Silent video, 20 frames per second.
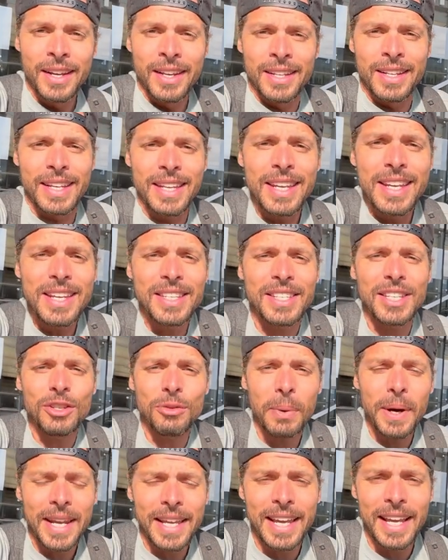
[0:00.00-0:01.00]
The
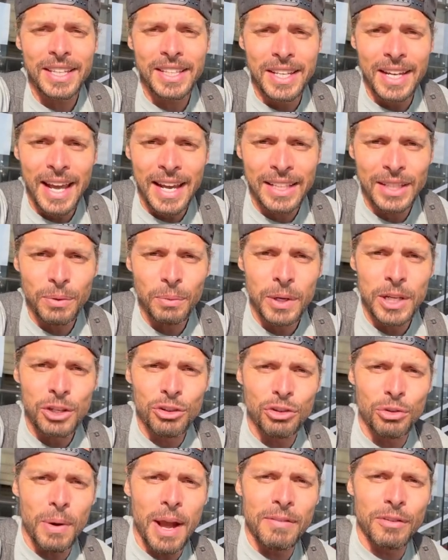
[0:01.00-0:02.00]
easiest way to get connected when
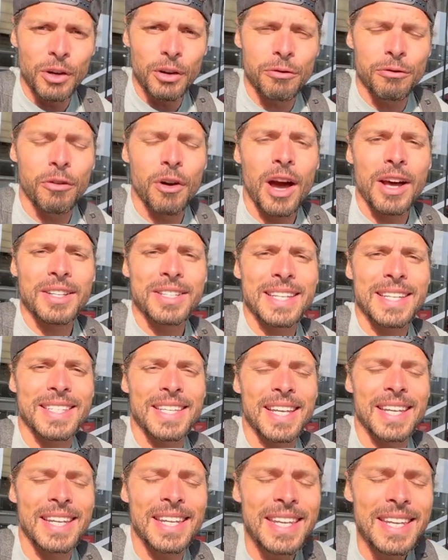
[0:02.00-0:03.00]
you travel to France is
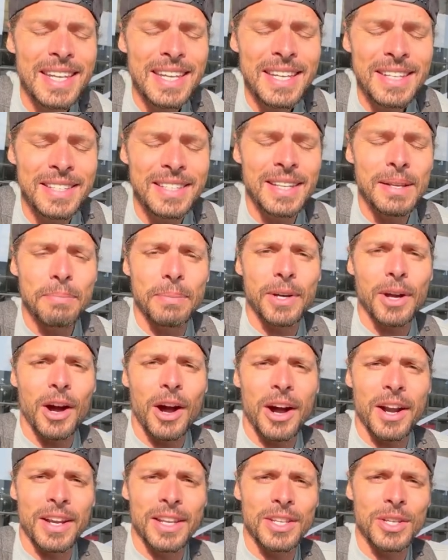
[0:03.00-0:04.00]
an eSIM
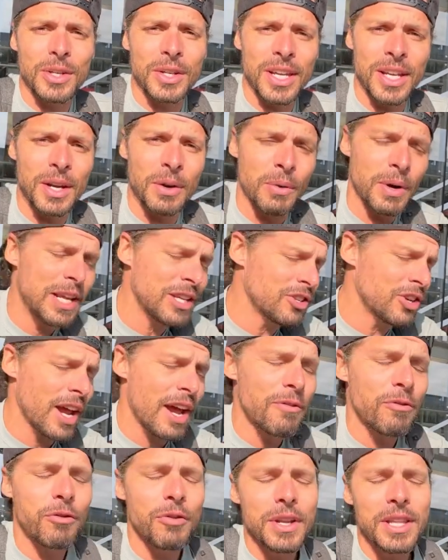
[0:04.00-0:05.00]
card and you can arrange
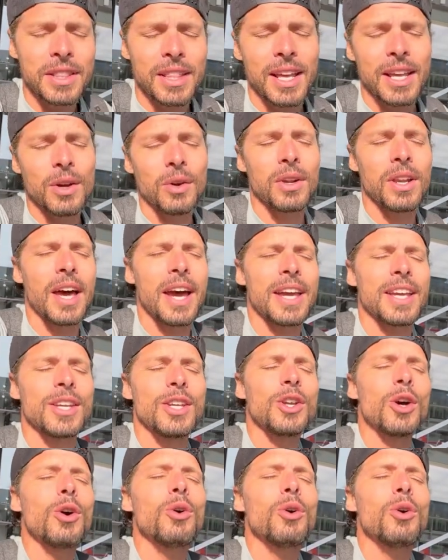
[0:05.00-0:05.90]
everything online.